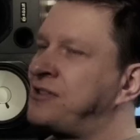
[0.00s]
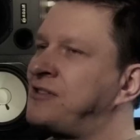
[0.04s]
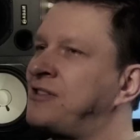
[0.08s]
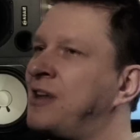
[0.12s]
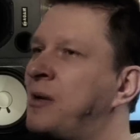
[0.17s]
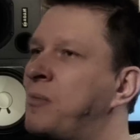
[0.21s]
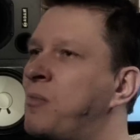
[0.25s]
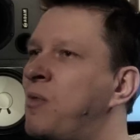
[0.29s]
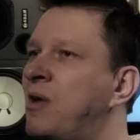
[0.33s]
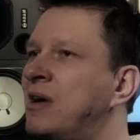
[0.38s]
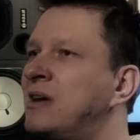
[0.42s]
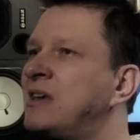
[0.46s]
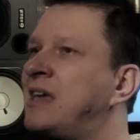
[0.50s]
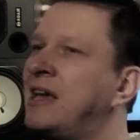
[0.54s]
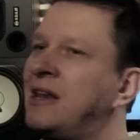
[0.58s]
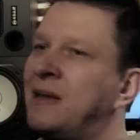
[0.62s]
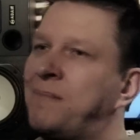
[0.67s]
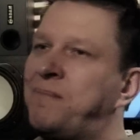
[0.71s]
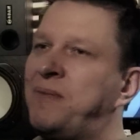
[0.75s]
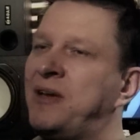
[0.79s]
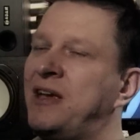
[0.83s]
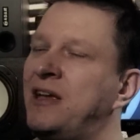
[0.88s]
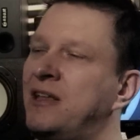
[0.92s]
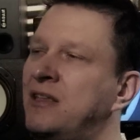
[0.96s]
someone, get an
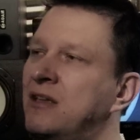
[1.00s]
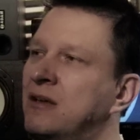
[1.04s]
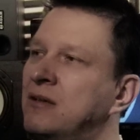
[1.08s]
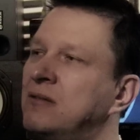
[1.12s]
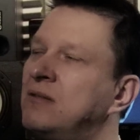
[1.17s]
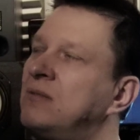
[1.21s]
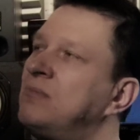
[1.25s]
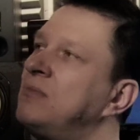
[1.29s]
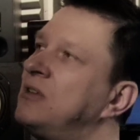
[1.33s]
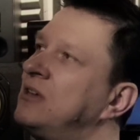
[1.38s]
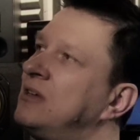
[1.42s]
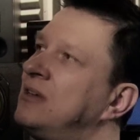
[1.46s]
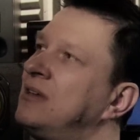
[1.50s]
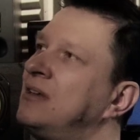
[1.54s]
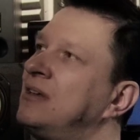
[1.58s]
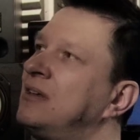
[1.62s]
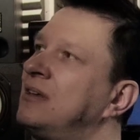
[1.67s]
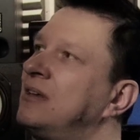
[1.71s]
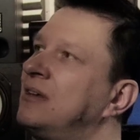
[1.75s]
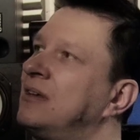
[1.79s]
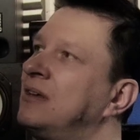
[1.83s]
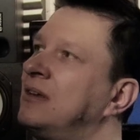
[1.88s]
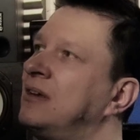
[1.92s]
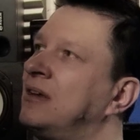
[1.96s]
opinion.
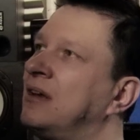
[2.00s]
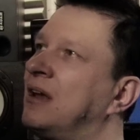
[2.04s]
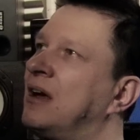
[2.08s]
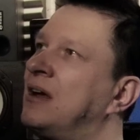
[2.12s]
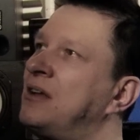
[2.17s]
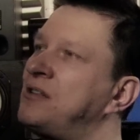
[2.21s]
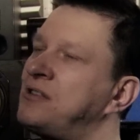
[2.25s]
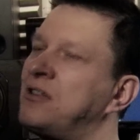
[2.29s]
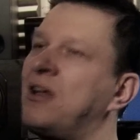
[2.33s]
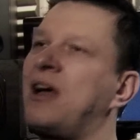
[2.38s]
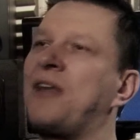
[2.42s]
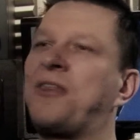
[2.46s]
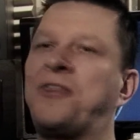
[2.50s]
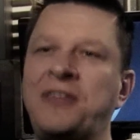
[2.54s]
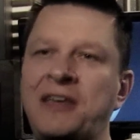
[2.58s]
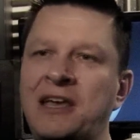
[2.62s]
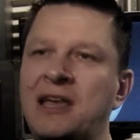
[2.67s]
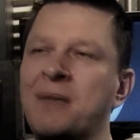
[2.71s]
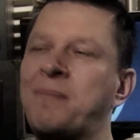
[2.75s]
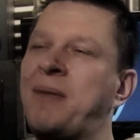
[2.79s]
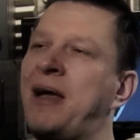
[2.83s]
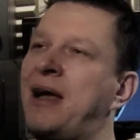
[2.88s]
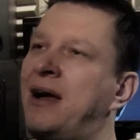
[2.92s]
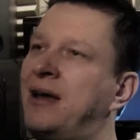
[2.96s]
It's like,
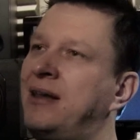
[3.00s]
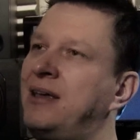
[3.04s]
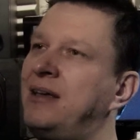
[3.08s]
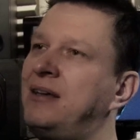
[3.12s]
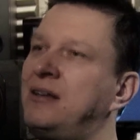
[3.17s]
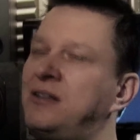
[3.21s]
think about it.